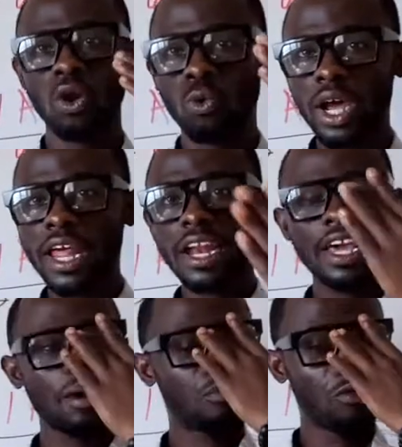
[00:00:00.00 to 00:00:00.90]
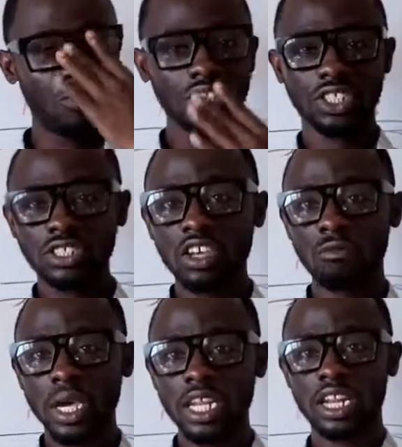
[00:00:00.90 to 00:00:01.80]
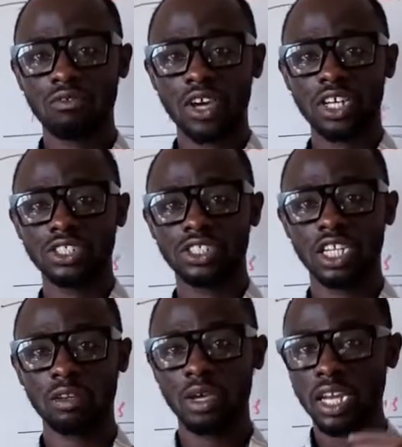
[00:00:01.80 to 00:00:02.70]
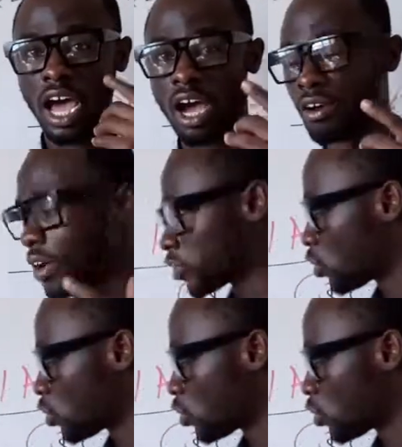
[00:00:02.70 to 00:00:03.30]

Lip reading: whether the provisions they've made in the financial statement are correct.